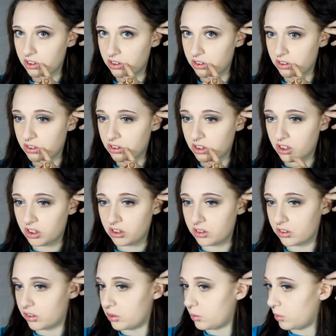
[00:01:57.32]
it just
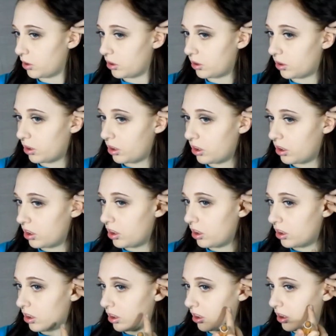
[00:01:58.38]
kind of looks weird.
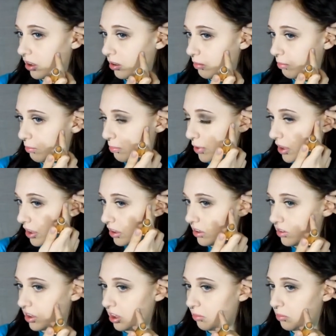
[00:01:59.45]
But at
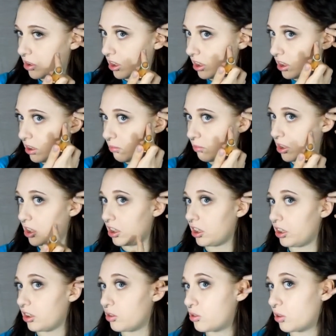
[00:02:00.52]
the same time
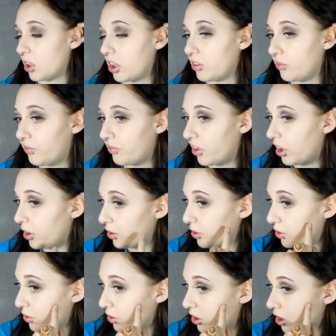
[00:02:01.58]
I try to
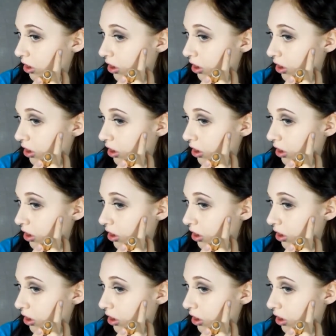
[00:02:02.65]
follow